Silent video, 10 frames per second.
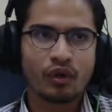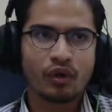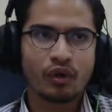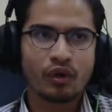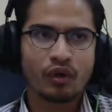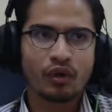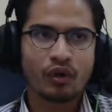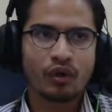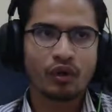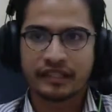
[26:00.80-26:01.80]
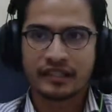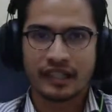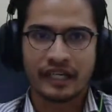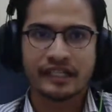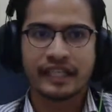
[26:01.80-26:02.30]
punya strategies
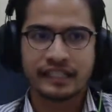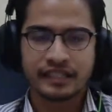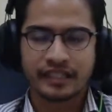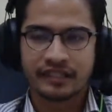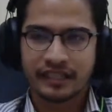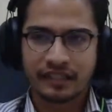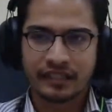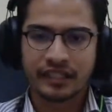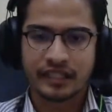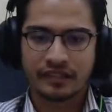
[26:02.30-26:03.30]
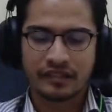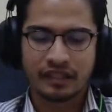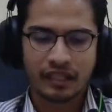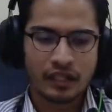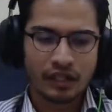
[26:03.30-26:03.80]
lah, architecture
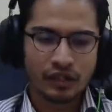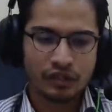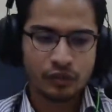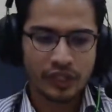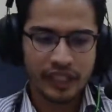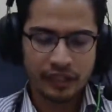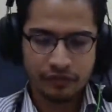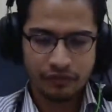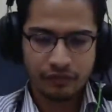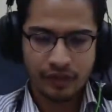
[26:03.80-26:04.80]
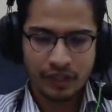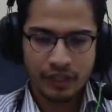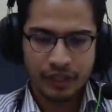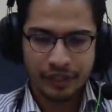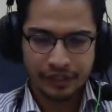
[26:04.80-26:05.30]
strategies. So if
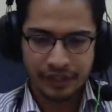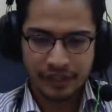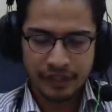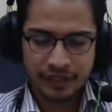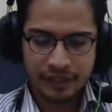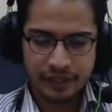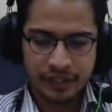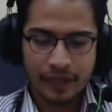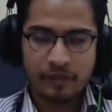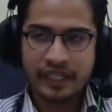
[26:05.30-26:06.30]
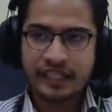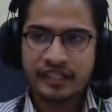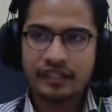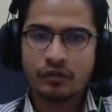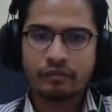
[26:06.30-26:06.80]
the
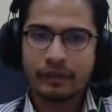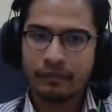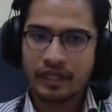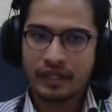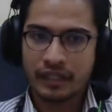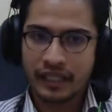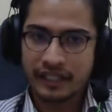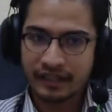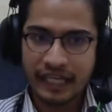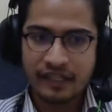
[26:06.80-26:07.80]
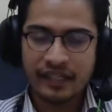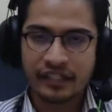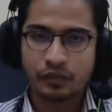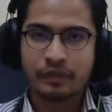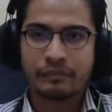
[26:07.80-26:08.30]
application tu memang
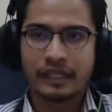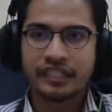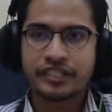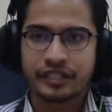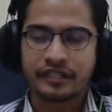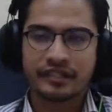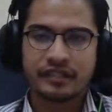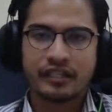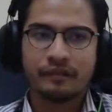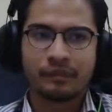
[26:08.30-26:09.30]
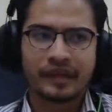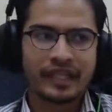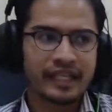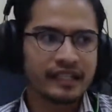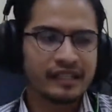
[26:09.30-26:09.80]
intended to be malicious,
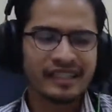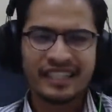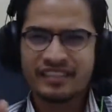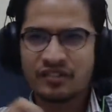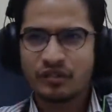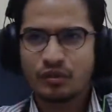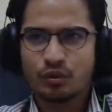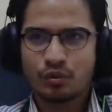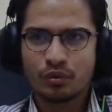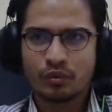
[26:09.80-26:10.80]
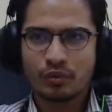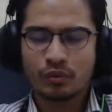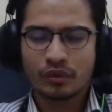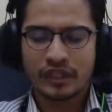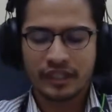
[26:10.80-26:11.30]
then these
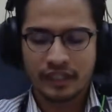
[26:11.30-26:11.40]
two